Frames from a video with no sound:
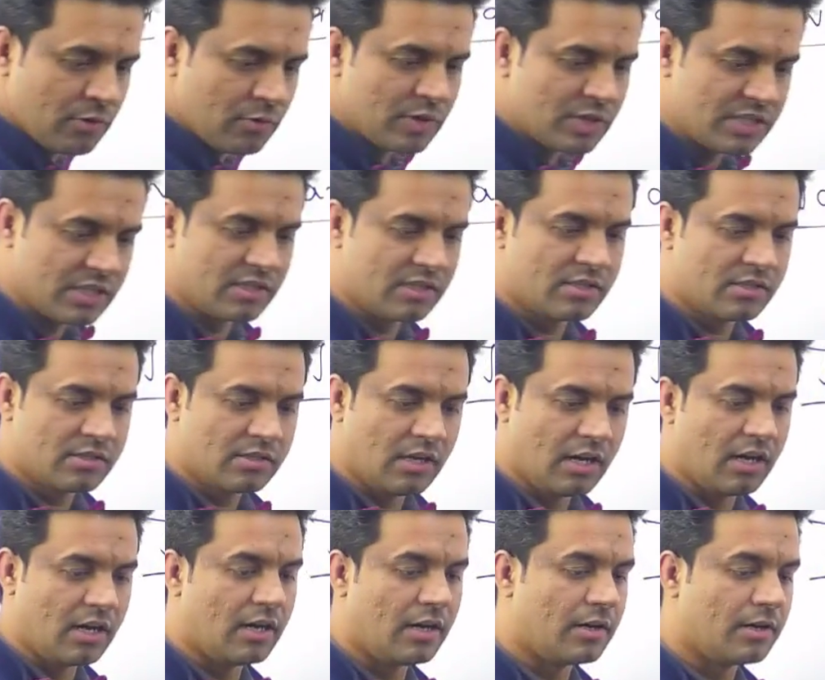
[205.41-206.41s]
which is
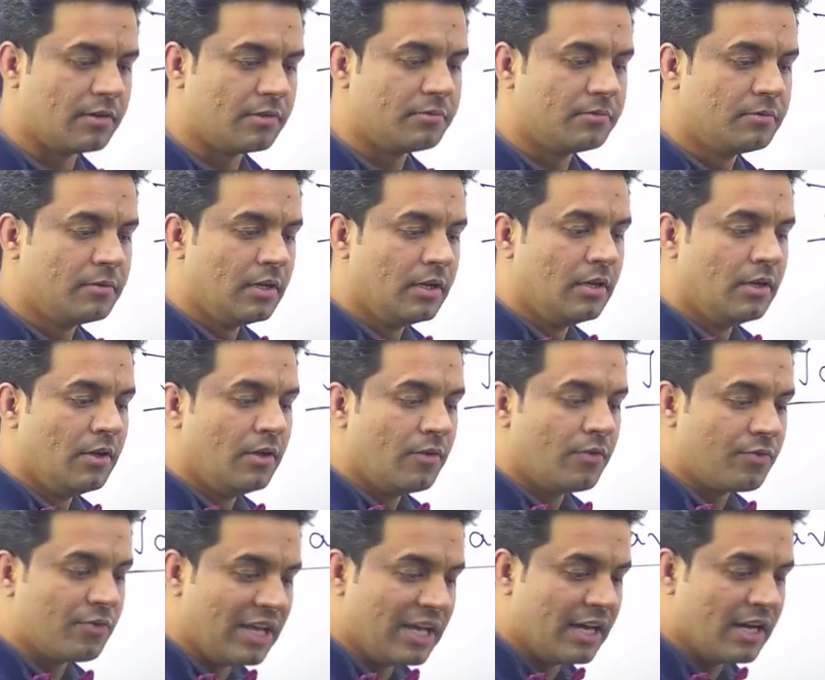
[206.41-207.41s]

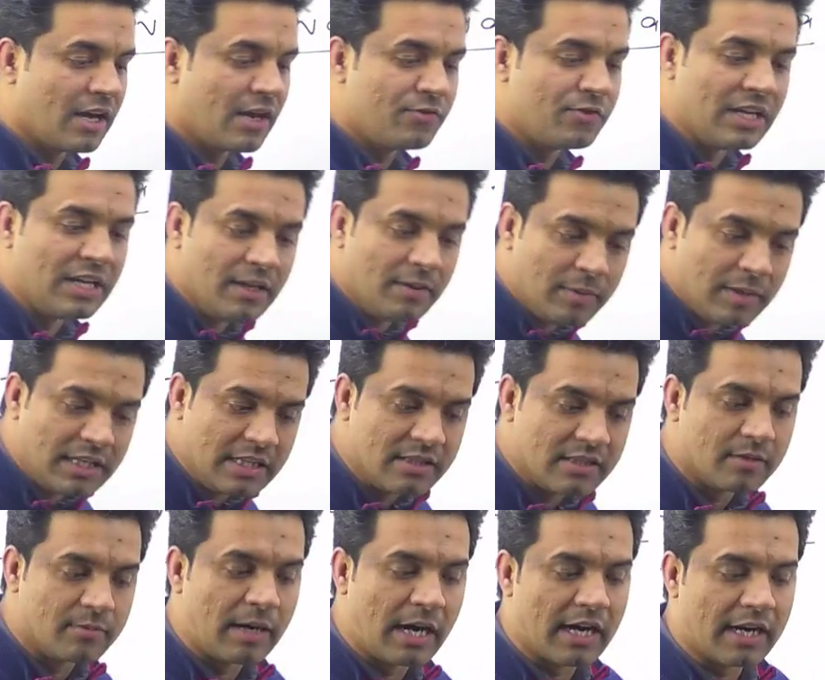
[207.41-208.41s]
there available
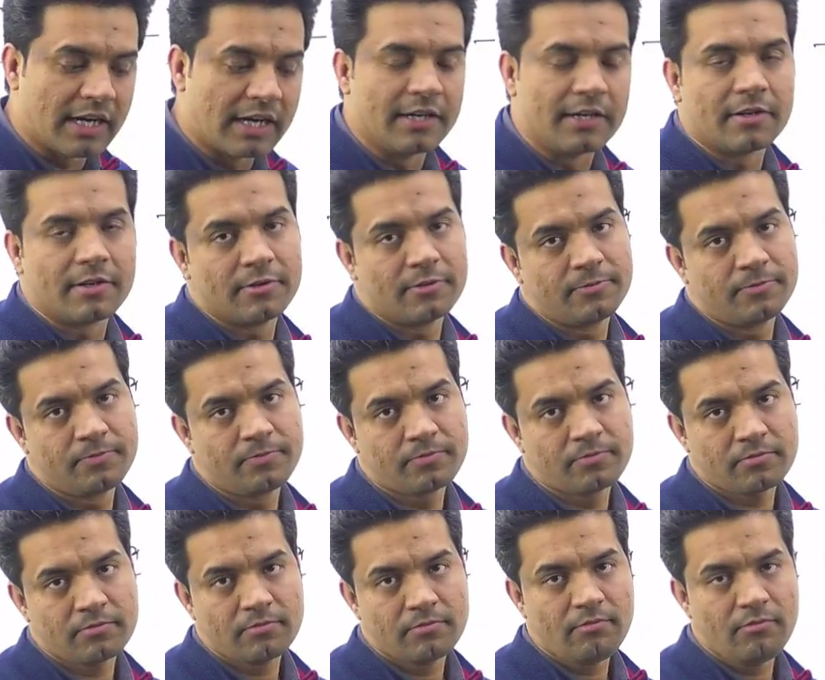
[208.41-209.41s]
in the market.
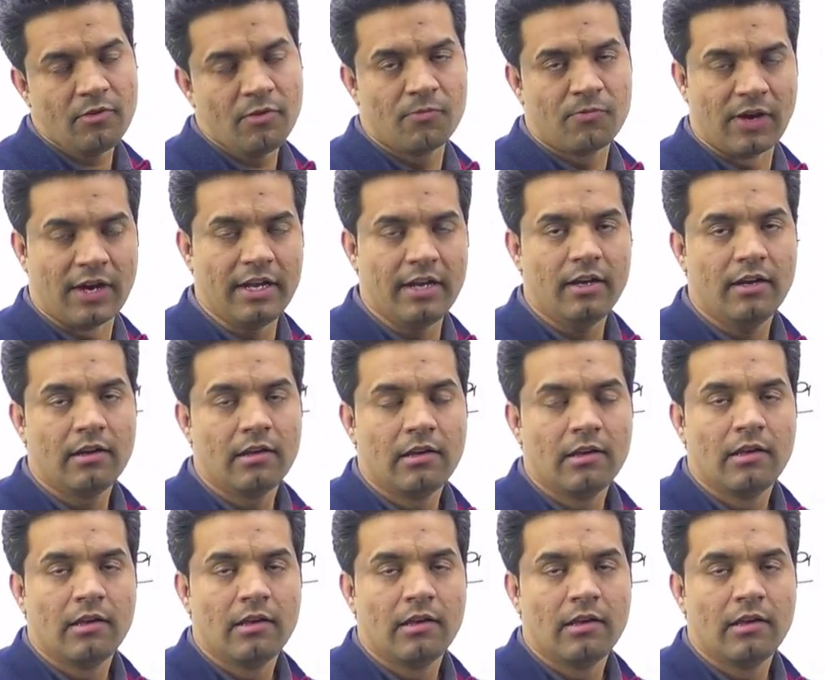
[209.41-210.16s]
Fine.